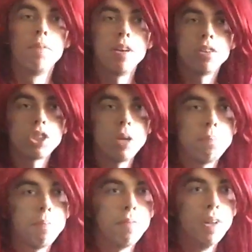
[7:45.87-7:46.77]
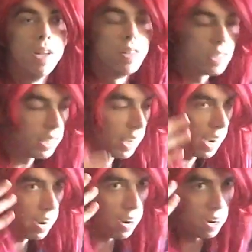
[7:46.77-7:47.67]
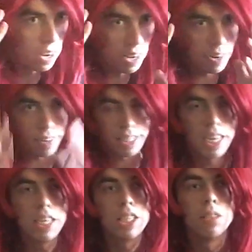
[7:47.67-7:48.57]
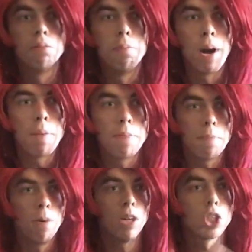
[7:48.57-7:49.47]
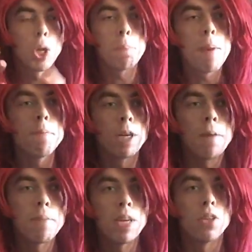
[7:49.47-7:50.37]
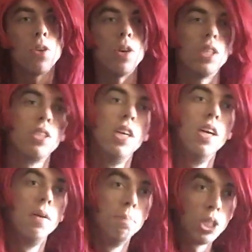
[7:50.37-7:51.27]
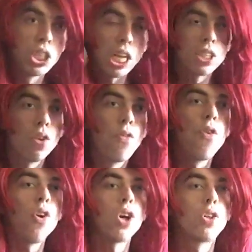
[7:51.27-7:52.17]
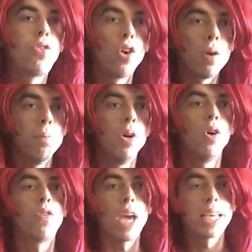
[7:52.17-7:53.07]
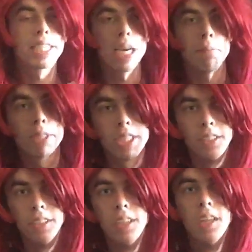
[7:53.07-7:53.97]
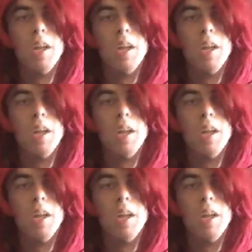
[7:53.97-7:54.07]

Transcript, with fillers: bring something irritating by people, and some people can be annoyed. But that's the first form of exception.